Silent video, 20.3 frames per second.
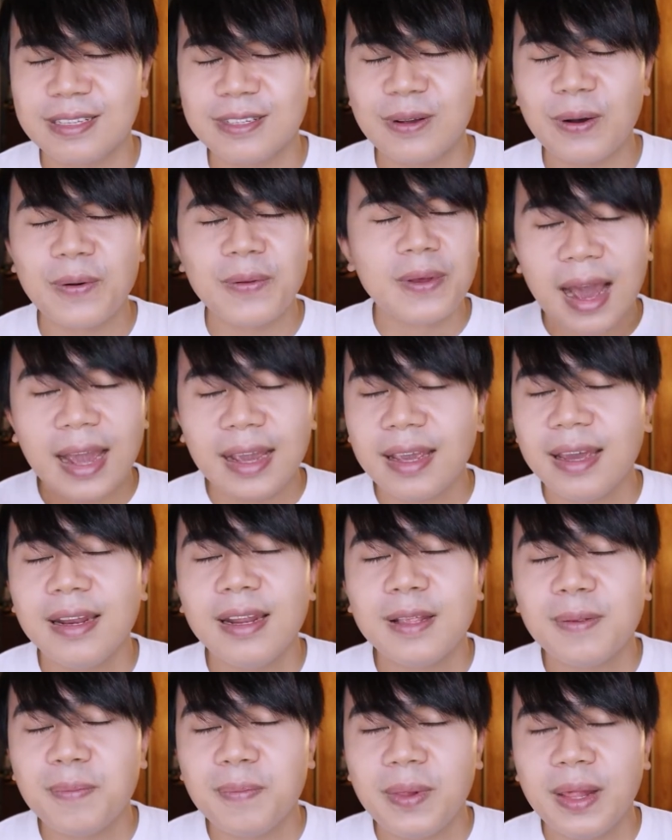So I
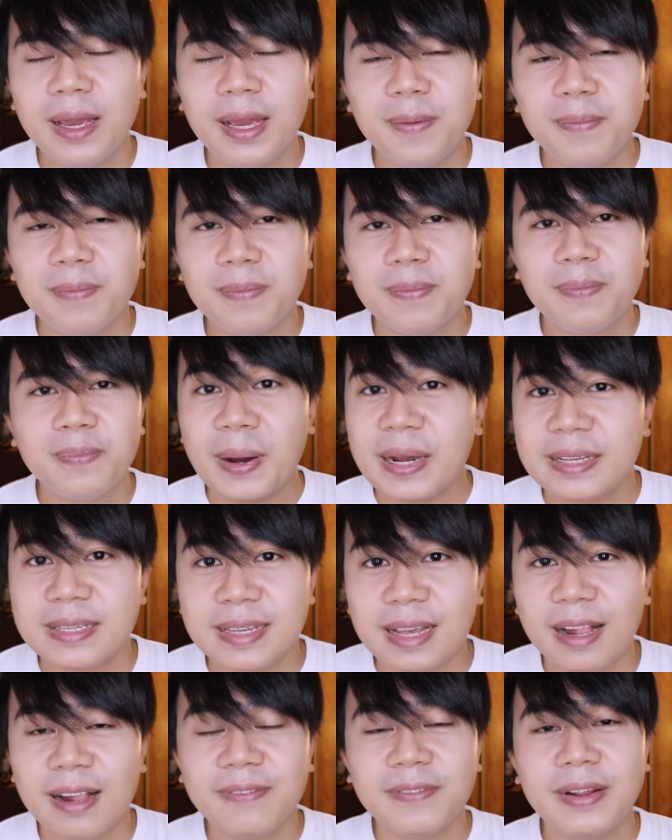cannot blame
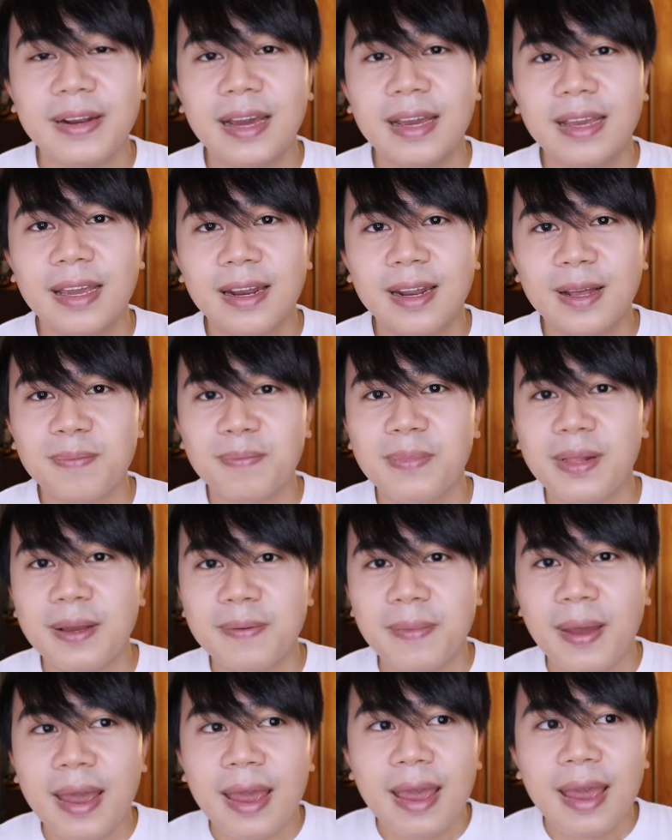myself and I cannot
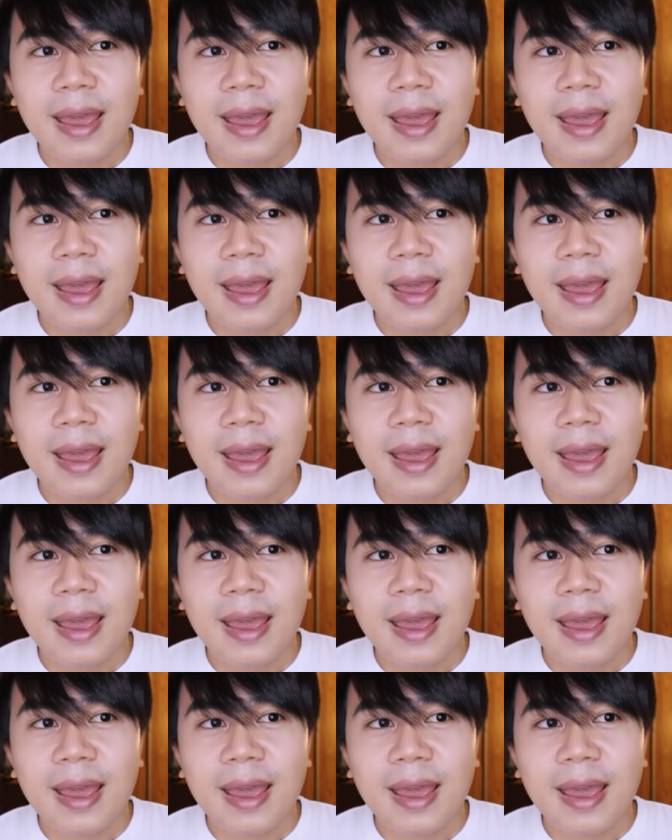blame